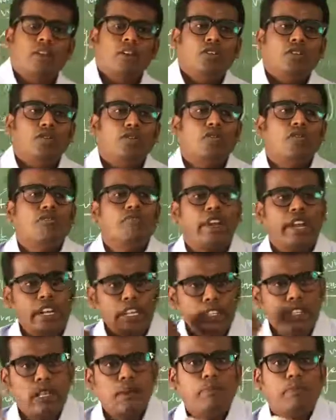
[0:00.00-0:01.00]
So
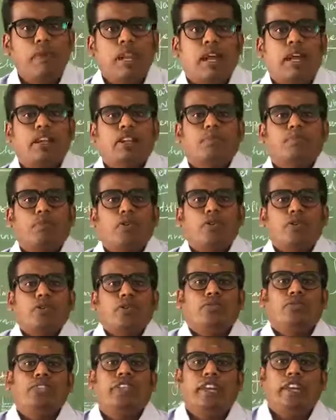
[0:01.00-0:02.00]
when the plant
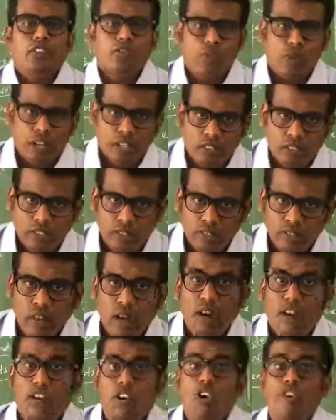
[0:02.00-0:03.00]
produce young ones
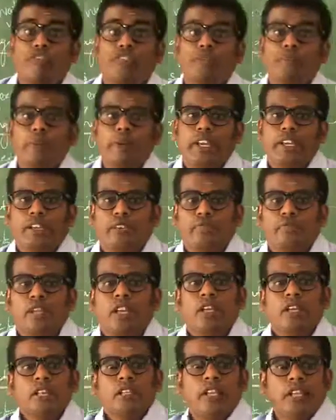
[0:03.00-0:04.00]
or offspring,
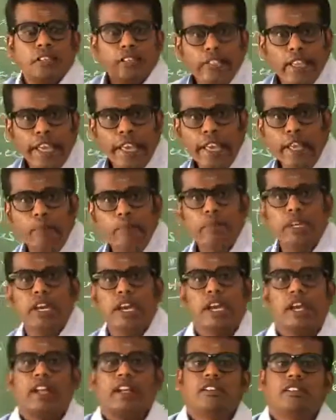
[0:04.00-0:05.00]
the same
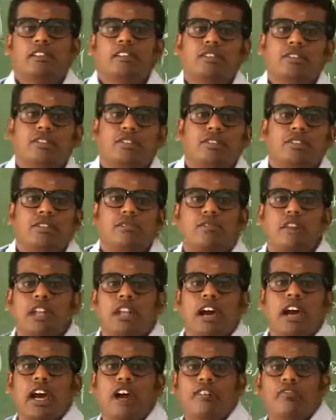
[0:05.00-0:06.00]
characters will
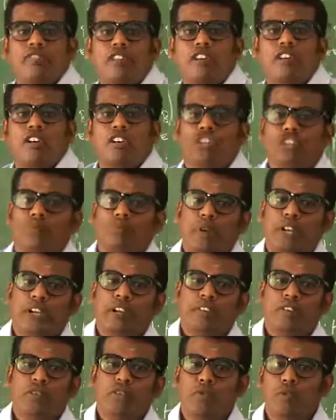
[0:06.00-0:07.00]
have the
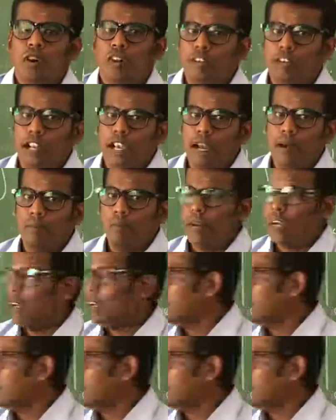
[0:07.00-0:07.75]
offspring. So what will happen?